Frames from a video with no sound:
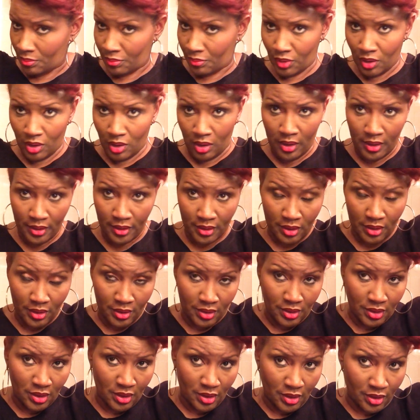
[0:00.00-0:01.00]
Part
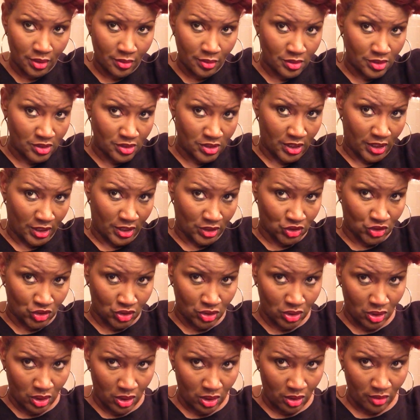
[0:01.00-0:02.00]
another section
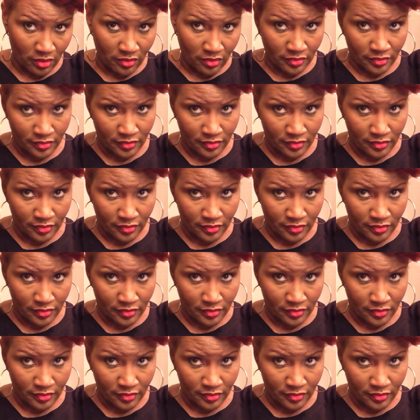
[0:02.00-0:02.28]
off.